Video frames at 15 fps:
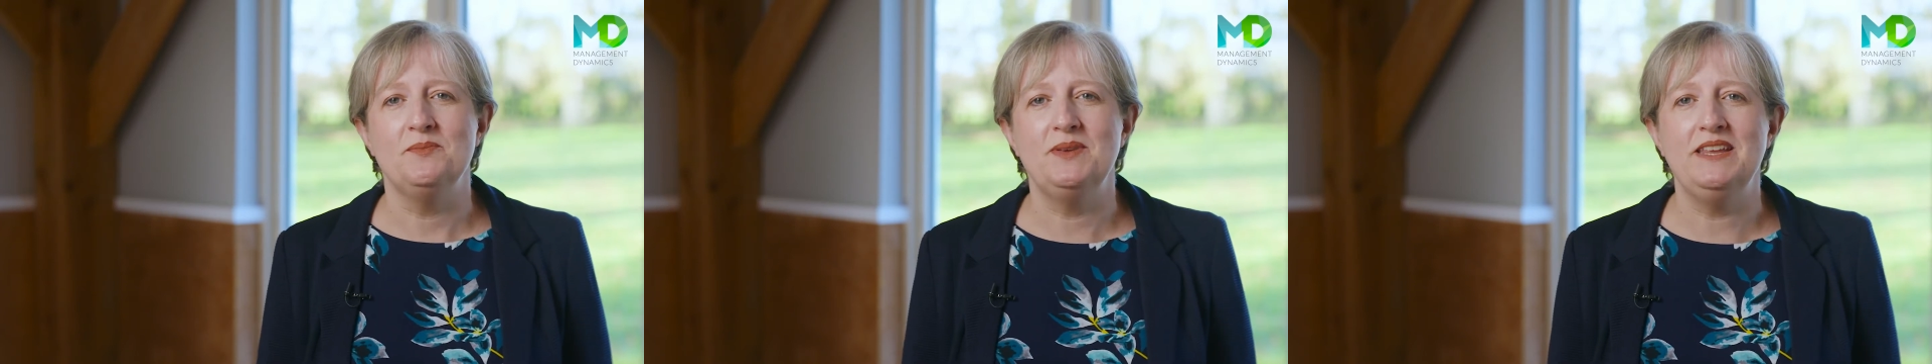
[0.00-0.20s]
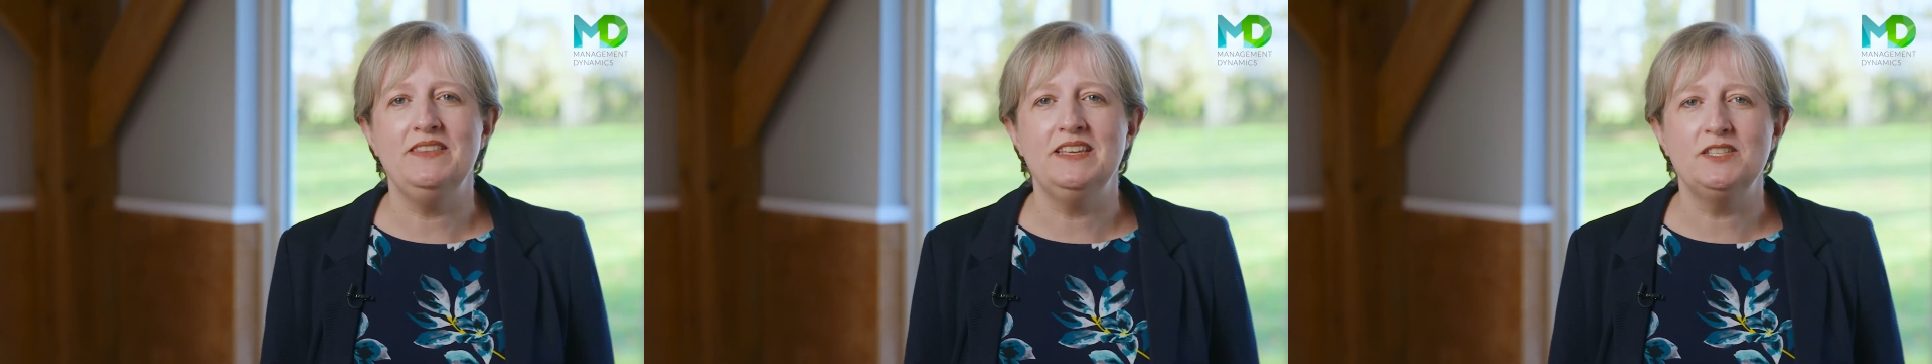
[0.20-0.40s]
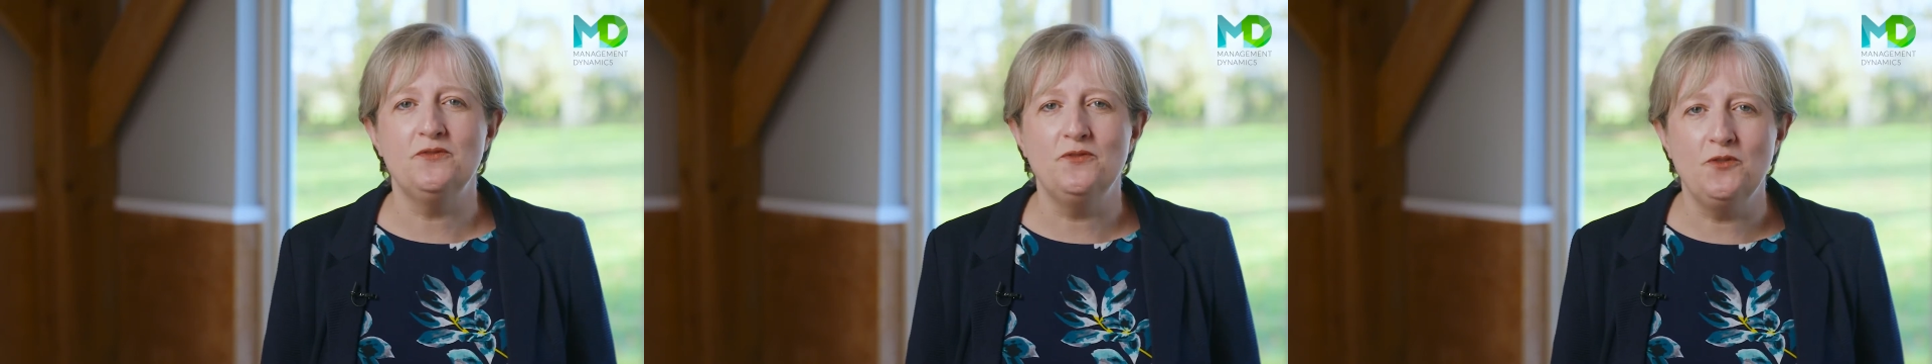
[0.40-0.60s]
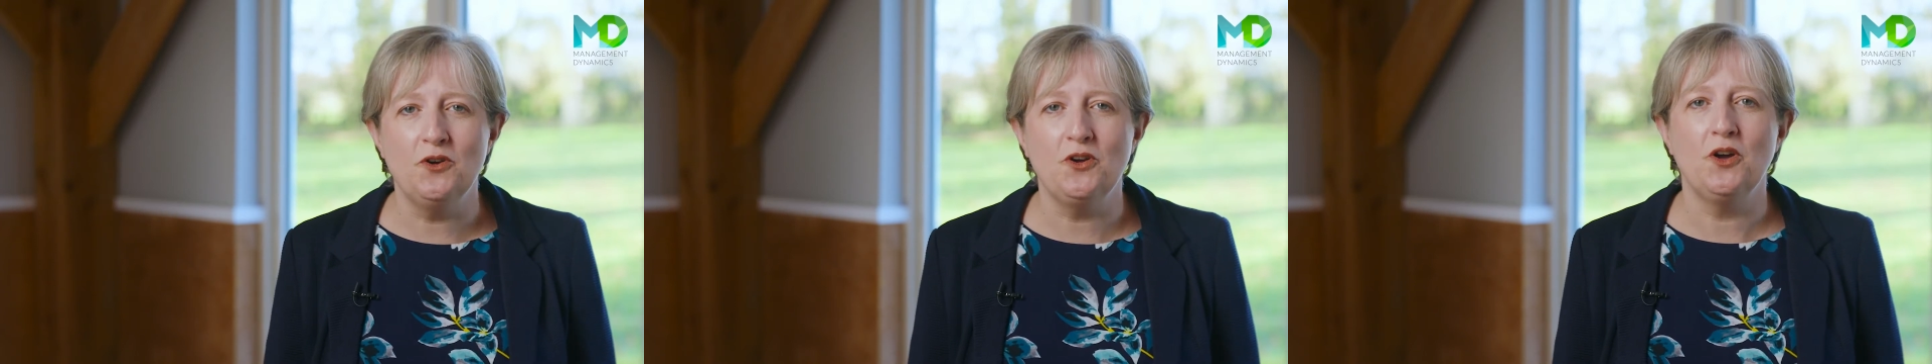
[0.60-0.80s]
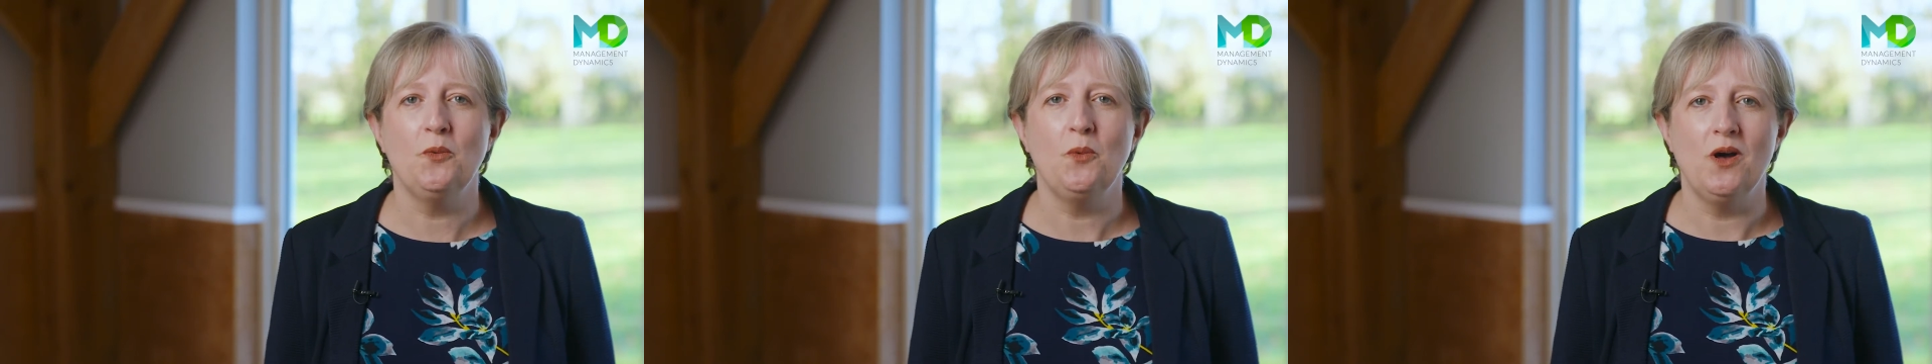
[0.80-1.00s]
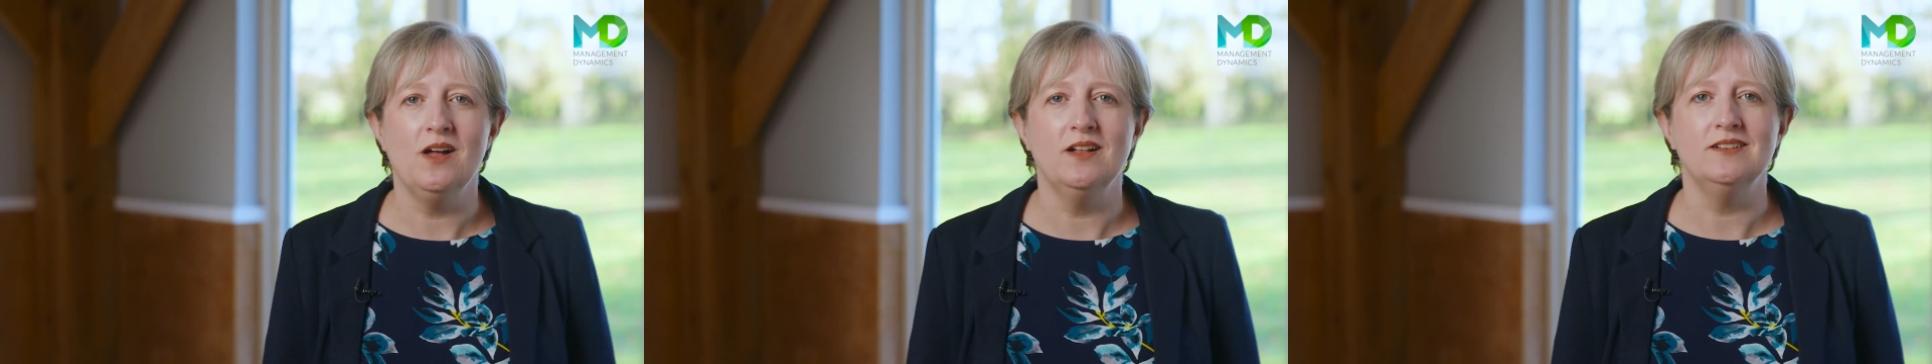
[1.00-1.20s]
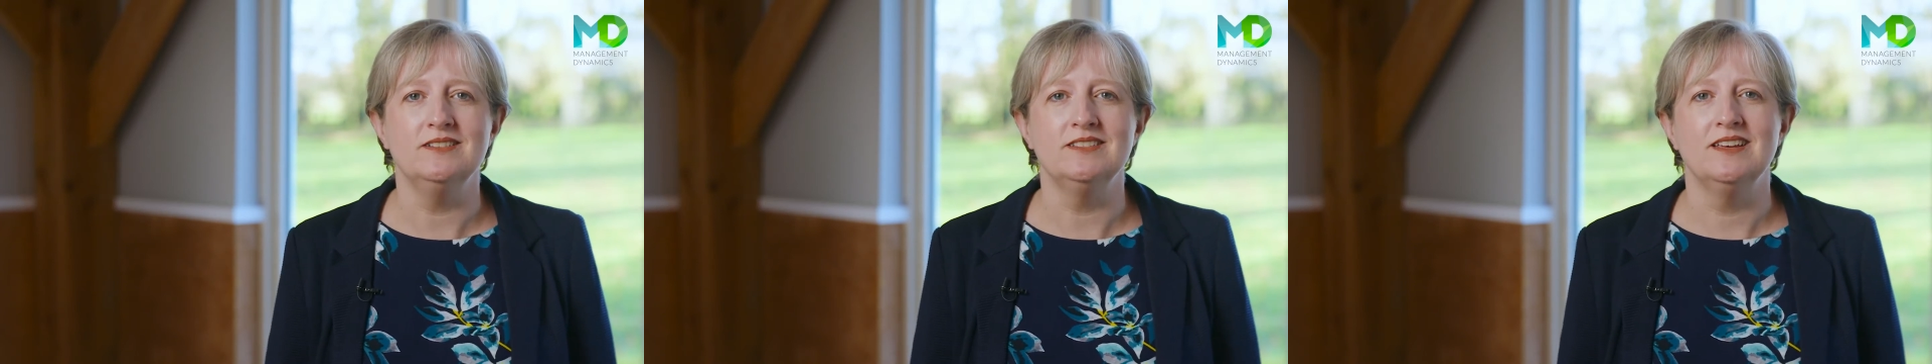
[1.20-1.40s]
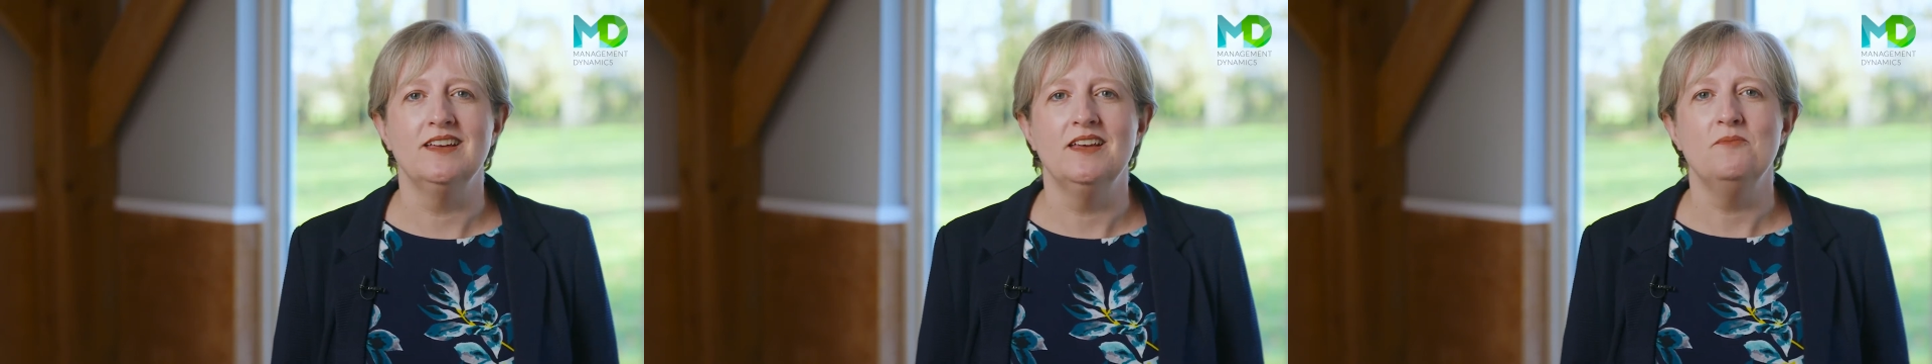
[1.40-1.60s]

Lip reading: but in this VUCA world,